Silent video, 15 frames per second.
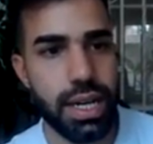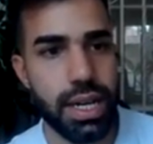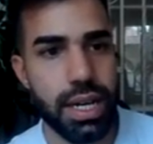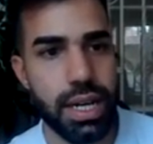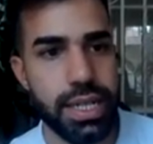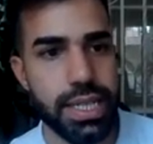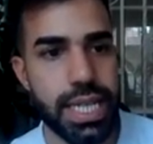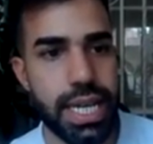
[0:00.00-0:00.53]

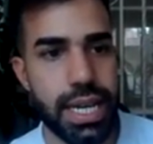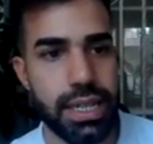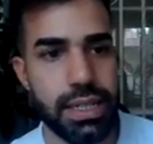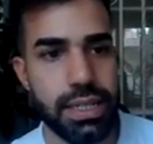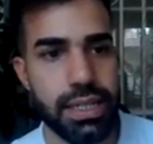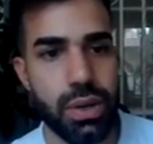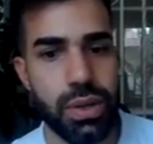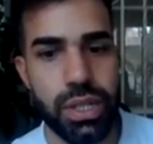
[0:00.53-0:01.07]

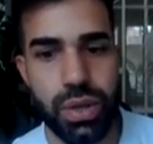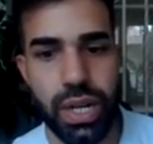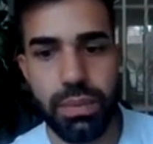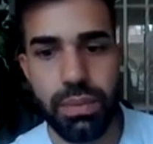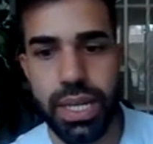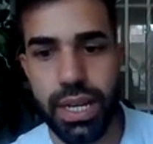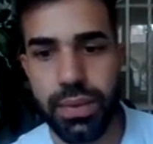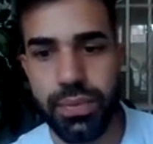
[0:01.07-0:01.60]
attacking Saudi
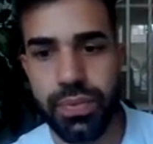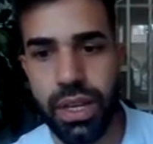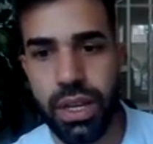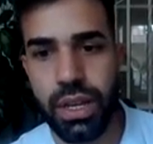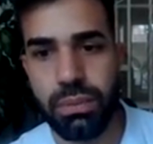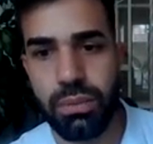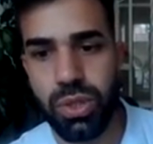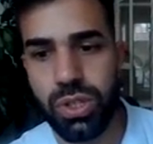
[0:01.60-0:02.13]
Arabia.
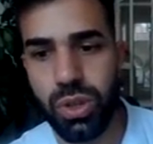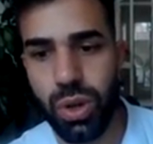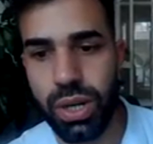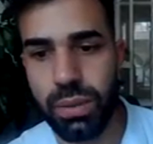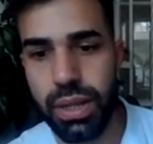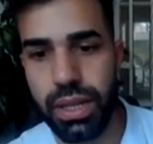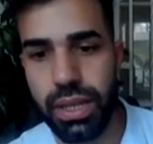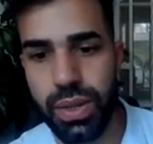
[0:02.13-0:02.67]
Most
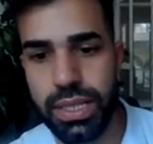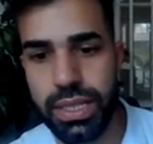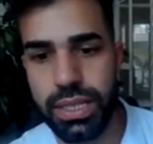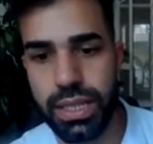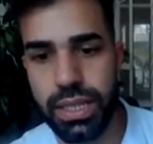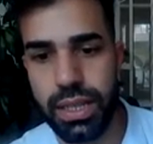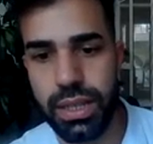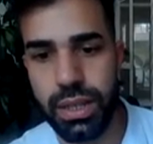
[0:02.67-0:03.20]
notably, you
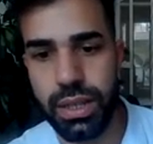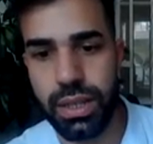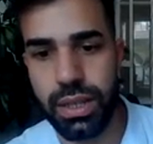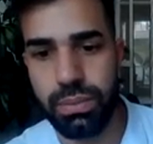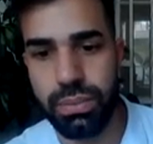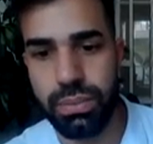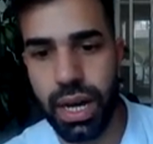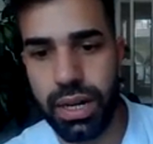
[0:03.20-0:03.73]
can see on
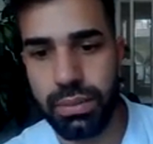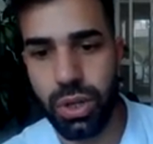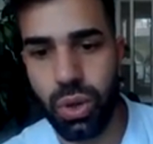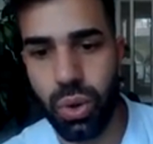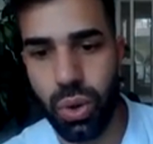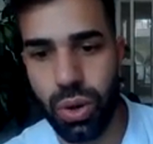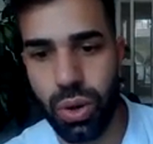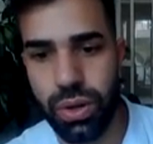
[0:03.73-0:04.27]
the
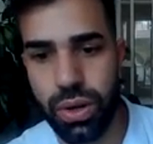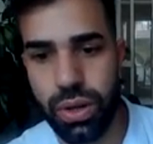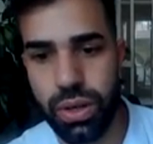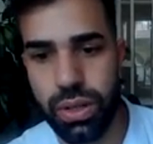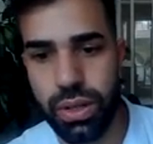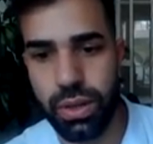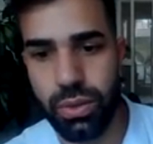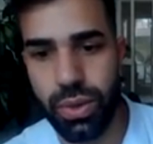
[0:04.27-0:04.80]
bottom
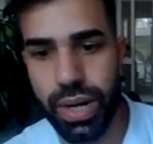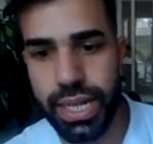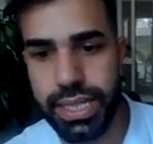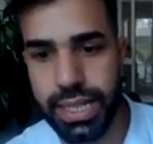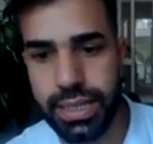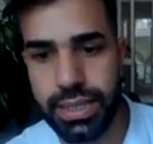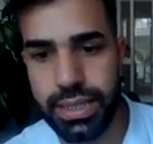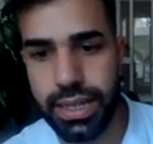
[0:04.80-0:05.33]
corner, on the
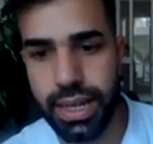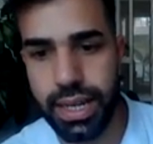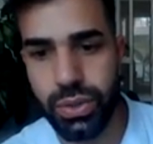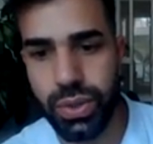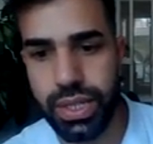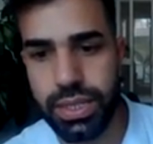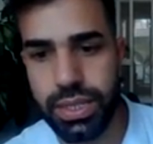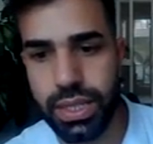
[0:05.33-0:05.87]
right-hand
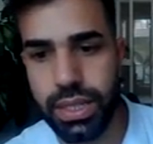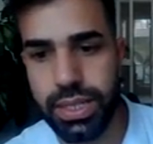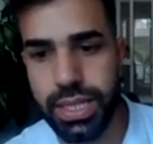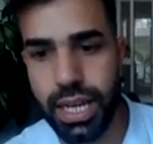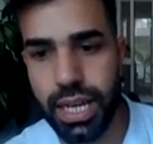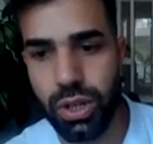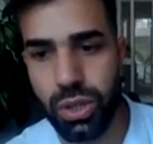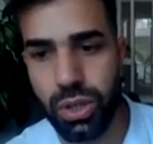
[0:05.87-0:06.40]
side, you can see
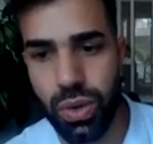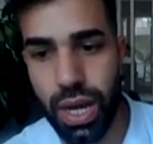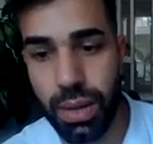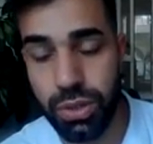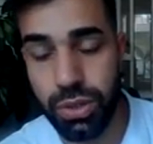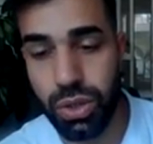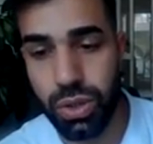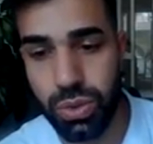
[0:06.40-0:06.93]
the attack on
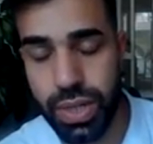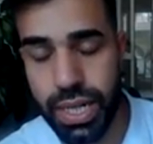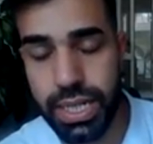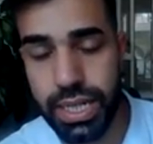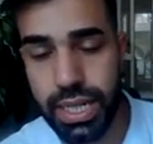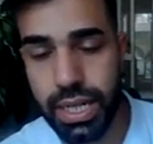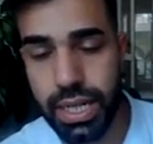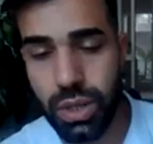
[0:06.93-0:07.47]
Aramco,
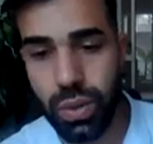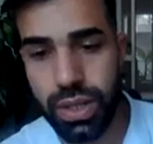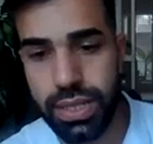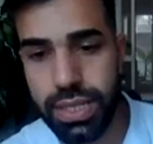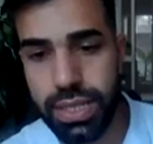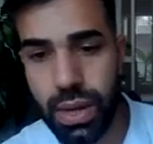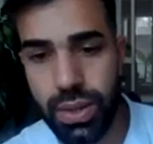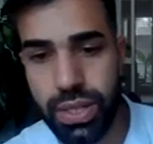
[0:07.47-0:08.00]
right?
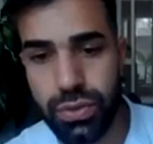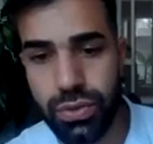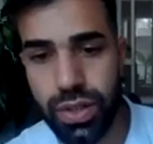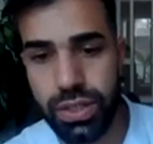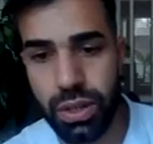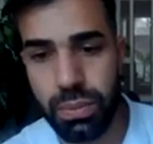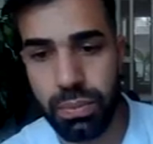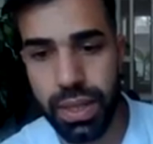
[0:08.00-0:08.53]
Where the
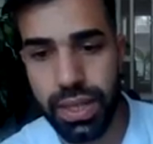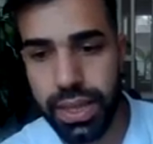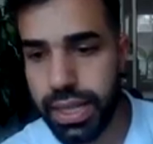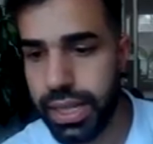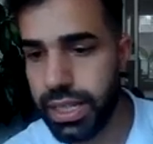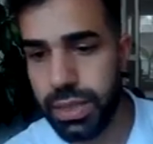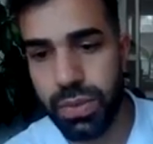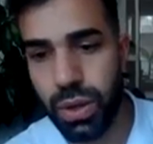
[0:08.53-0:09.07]
Saudis felt
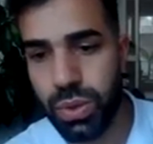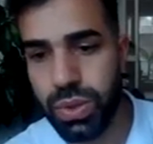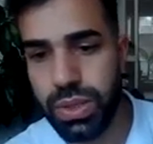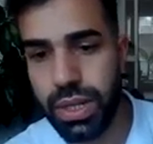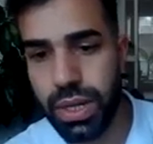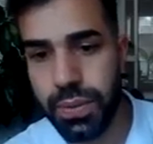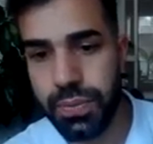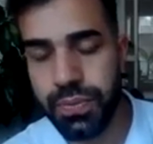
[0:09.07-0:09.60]
completely
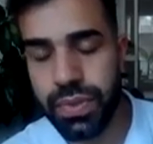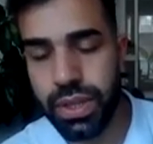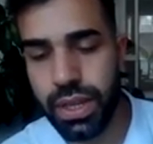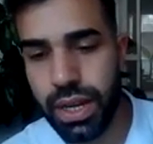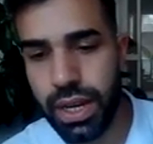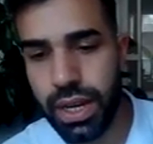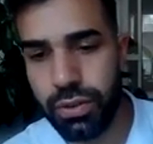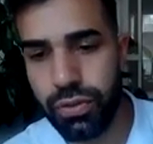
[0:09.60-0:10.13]
exposed.
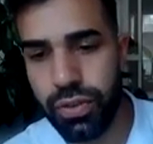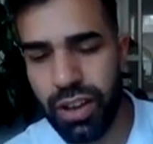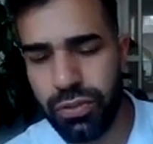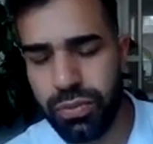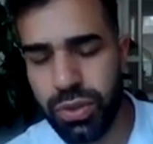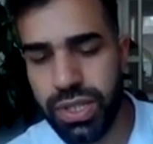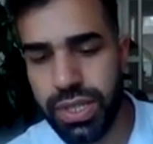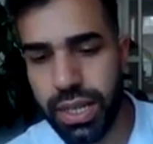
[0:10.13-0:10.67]

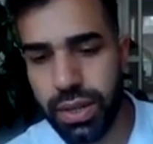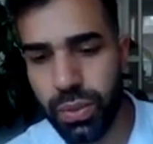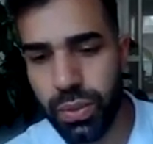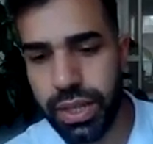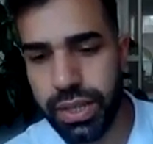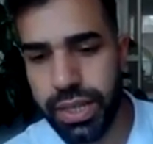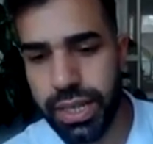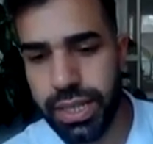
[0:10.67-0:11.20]

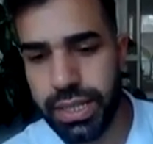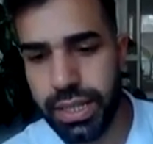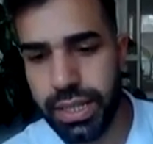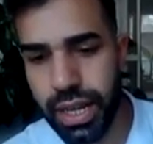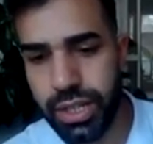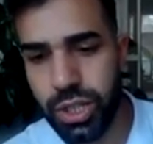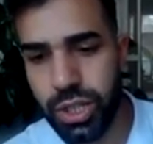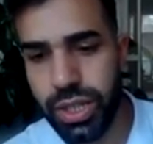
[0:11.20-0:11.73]
5%, well,
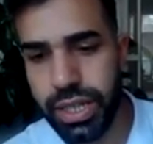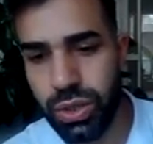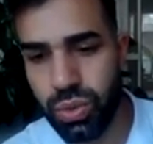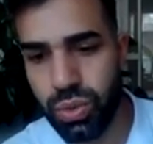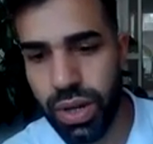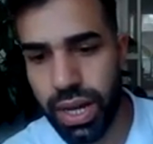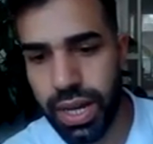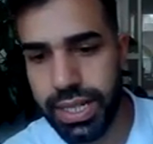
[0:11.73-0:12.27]

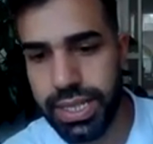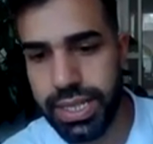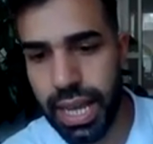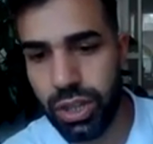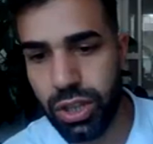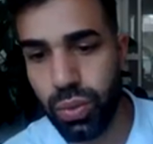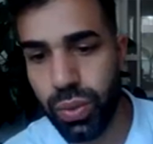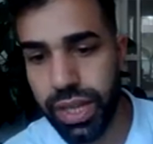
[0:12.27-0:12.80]
actually, Iran
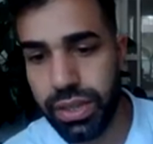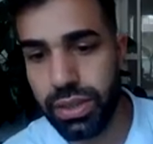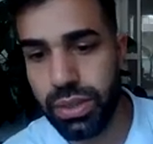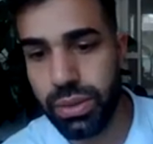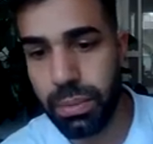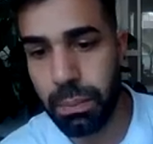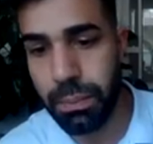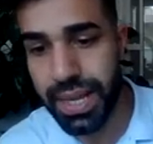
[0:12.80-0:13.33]
attacked
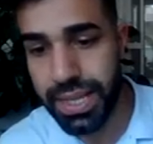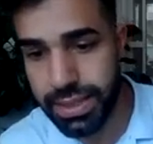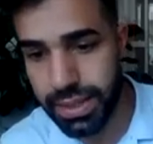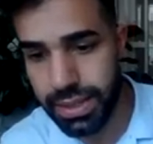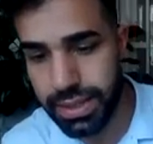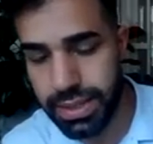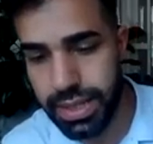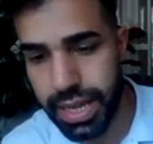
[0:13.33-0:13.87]
with
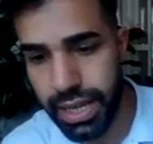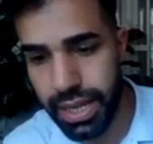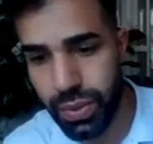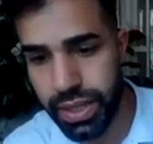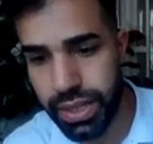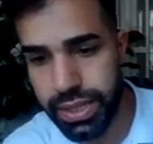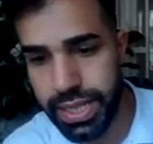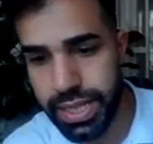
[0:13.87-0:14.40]
missiles
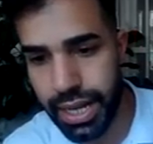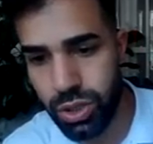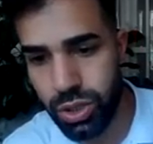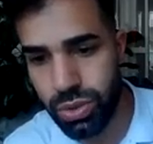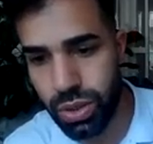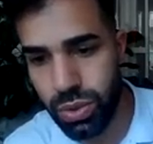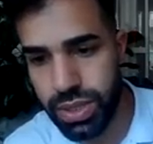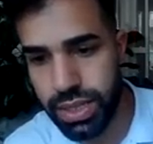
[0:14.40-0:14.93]
and with
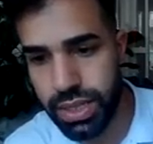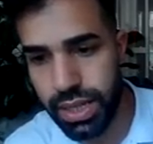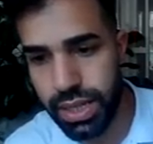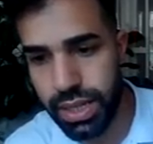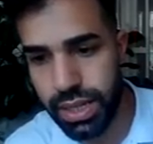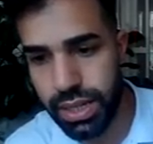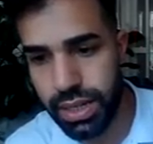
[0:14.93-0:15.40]
attack drones,